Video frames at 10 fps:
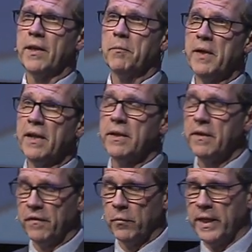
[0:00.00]
had made
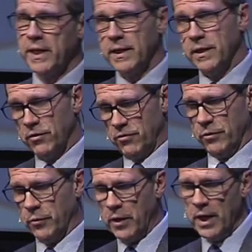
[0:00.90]
its way
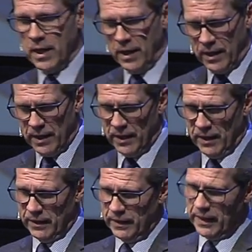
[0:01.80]
into
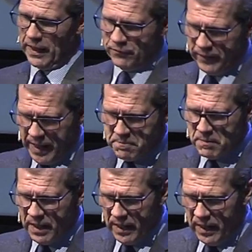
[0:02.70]
uh, FM.